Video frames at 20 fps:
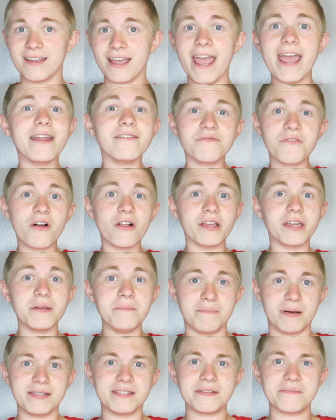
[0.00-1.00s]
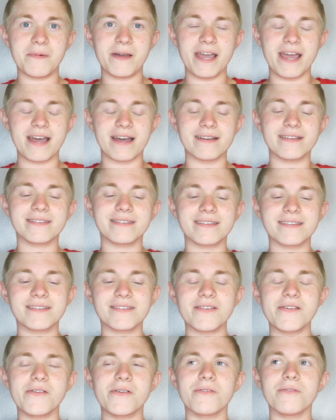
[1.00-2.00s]
And falling and busting my ass.
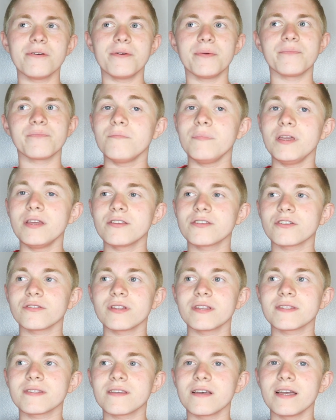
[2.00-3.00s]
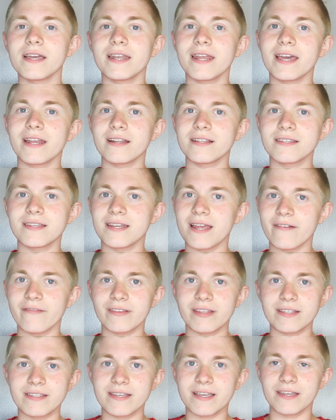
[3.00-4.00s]
So me and Jalissa and Anna did
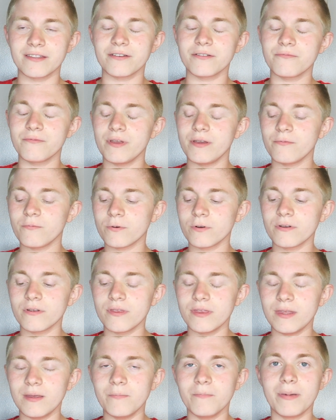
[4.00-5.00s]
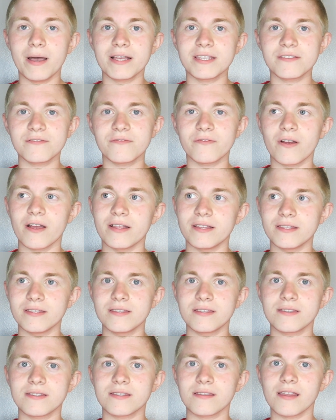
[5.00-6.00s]
everything together. We were the best
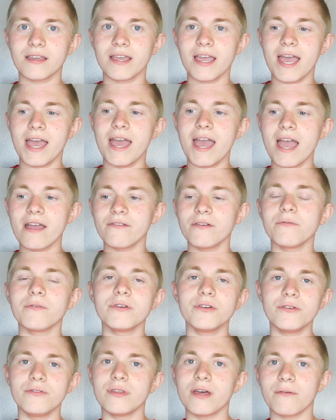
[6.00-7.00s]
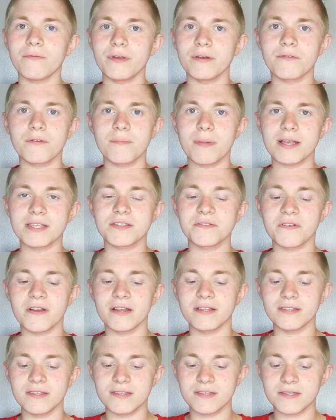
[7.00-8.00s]
friends. Like, everyone knew that we were best
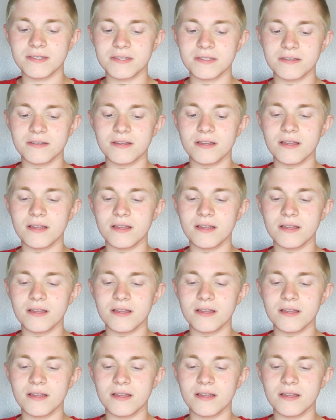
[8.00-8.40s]
friends.